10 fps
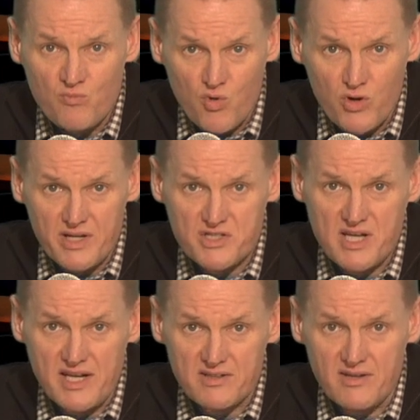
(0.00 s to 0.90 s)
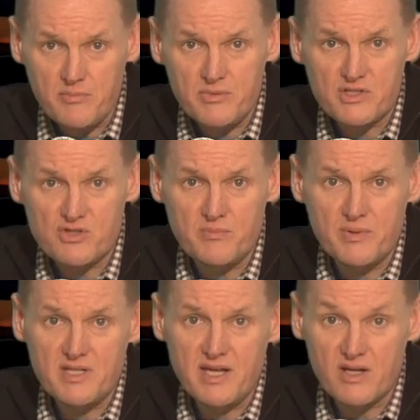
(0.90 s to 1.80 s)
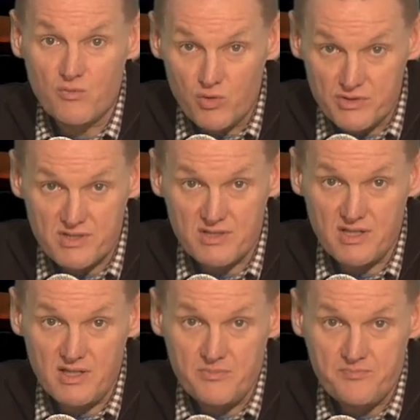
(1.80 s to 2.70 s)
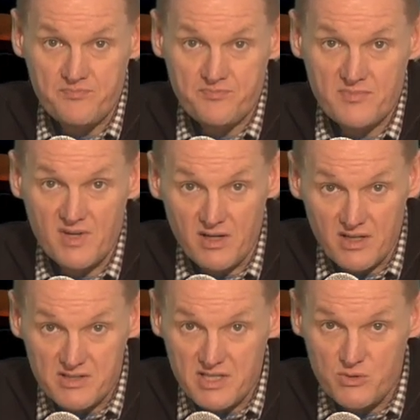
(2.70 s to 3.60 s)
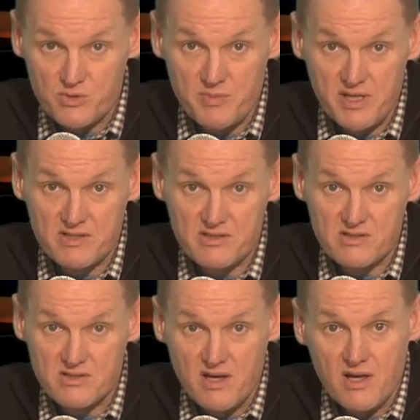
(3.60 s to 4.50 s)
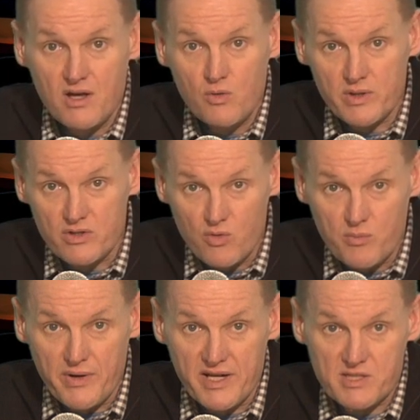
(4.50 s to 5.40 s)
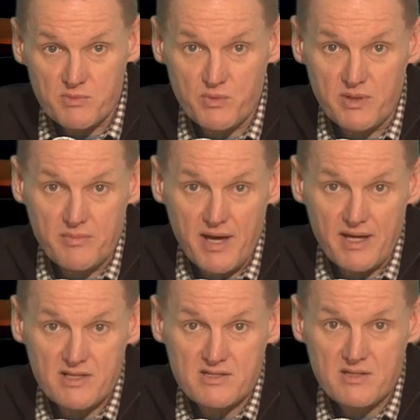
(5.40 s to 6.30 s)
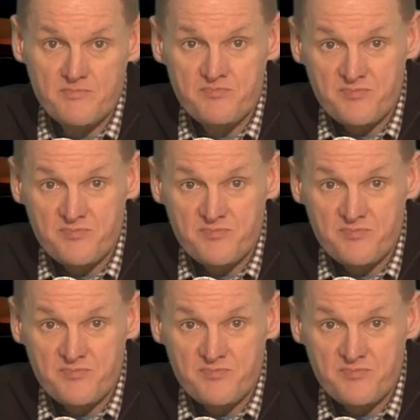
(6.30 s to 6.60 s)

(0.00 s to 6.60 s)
One Angeliq tablet should be taken once a day on a continuous basis with no breaks between packs.